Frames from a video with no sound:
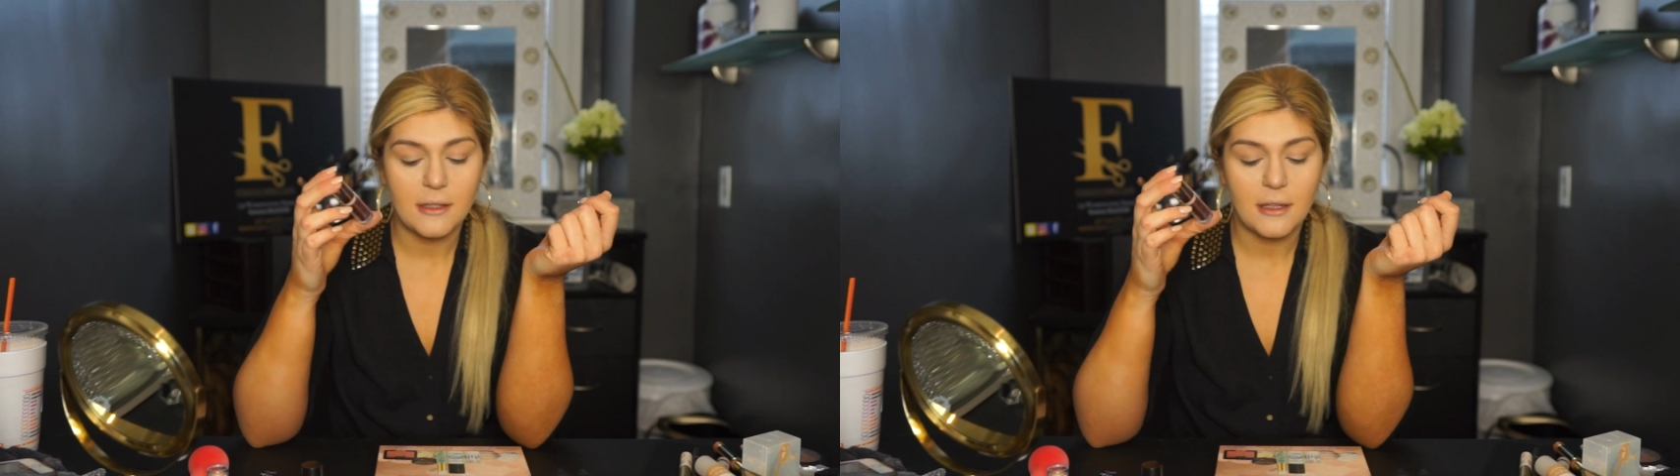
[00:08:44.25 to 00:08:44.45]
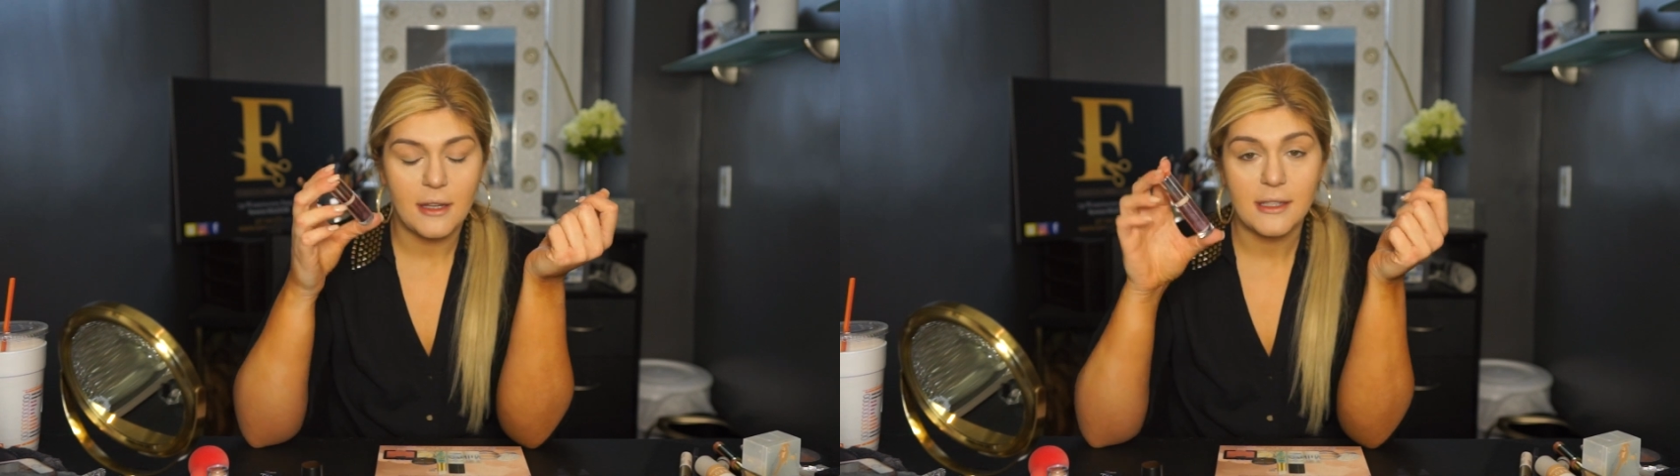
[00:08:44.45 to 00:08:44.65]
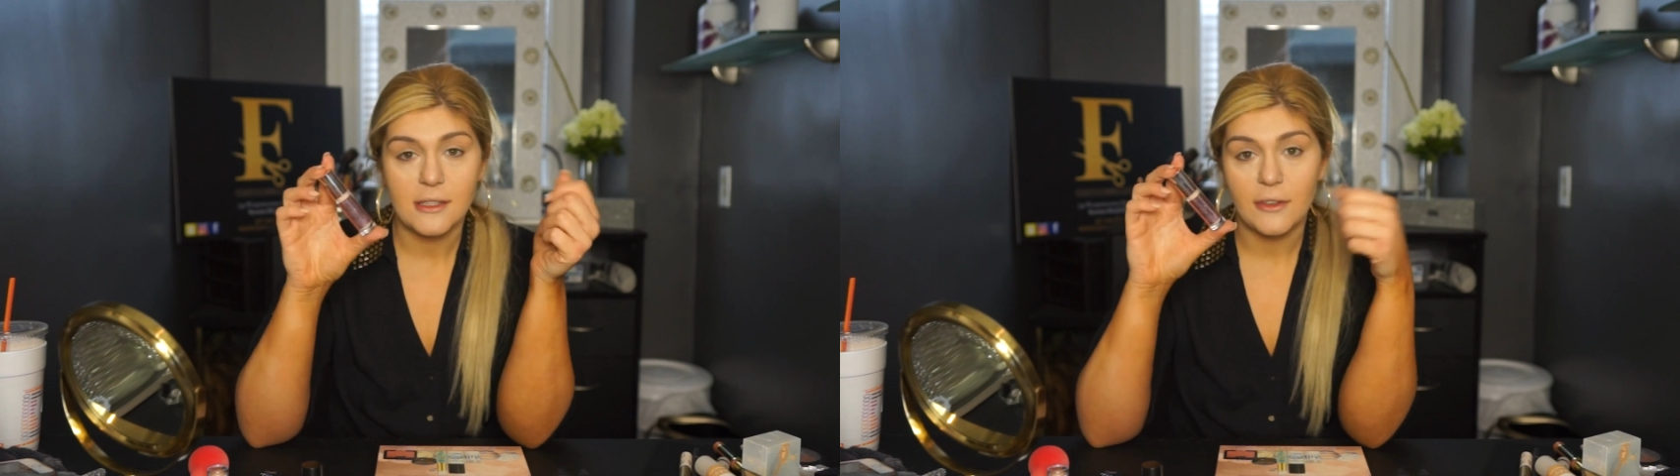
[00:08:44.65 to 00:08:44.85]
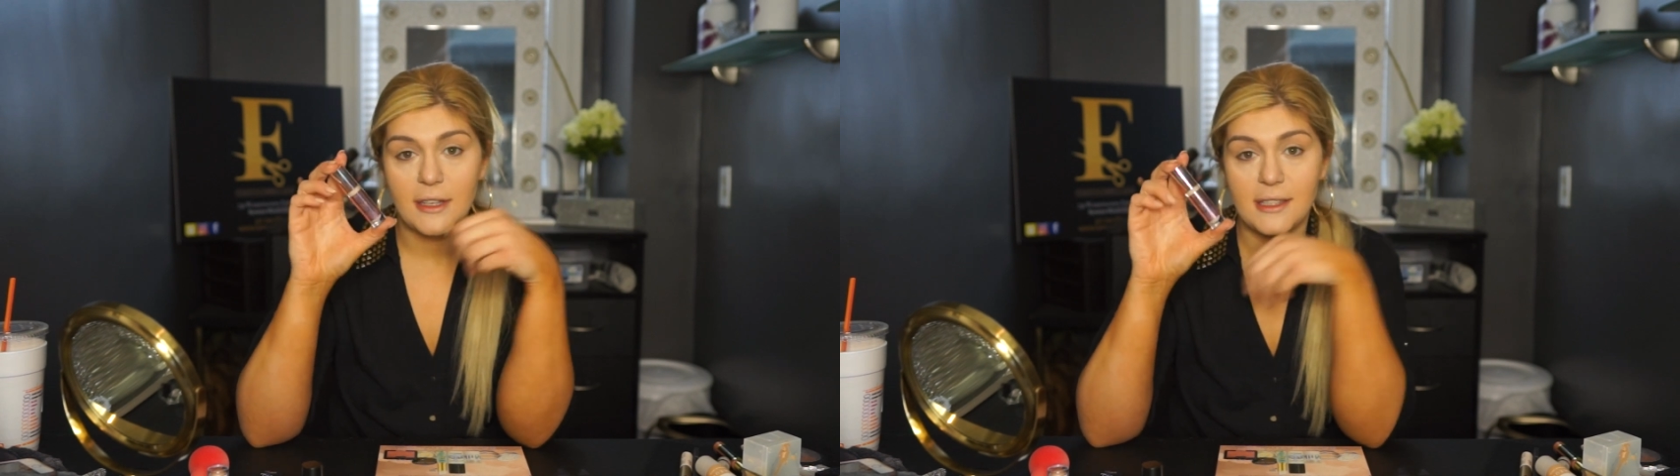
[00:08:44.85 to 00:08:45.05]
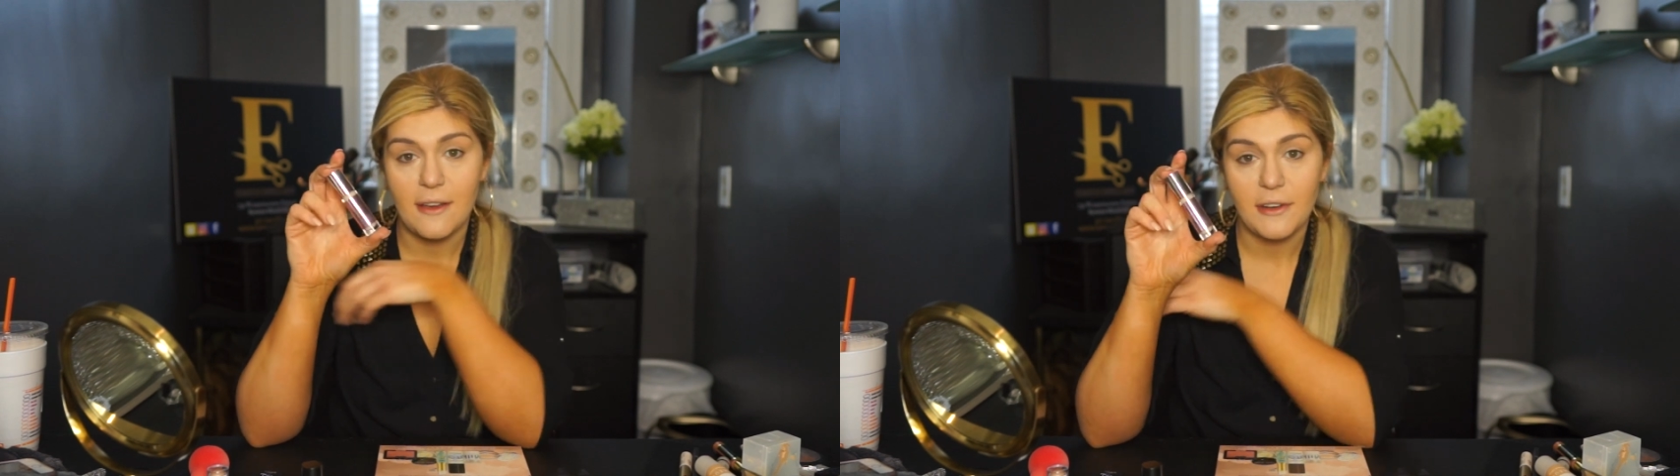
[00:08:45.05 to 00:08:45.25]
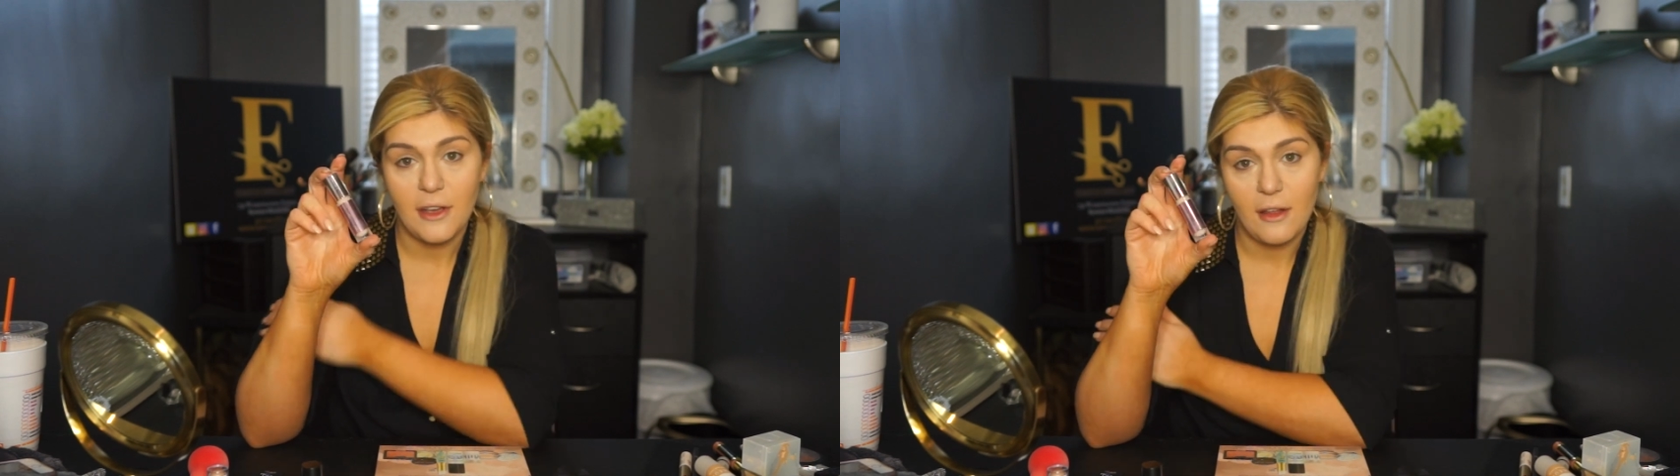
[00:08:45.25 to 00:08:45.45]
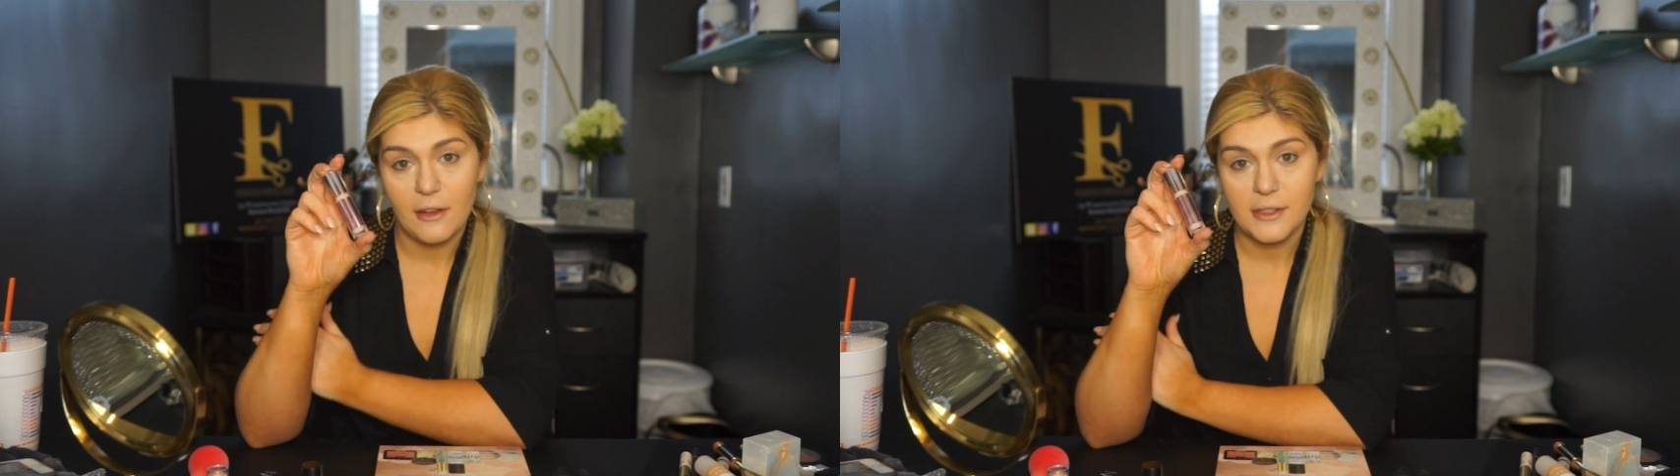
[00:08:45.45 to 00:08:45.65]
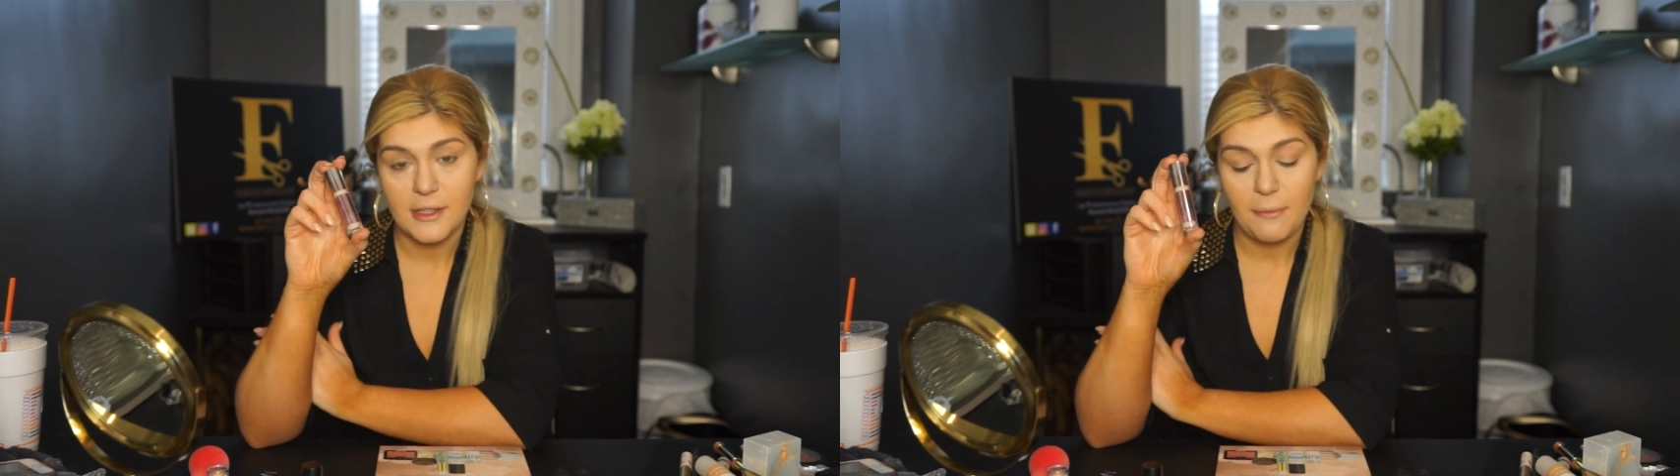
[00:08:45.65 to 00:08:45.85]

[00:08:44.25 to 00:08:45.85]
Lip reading: this is only $7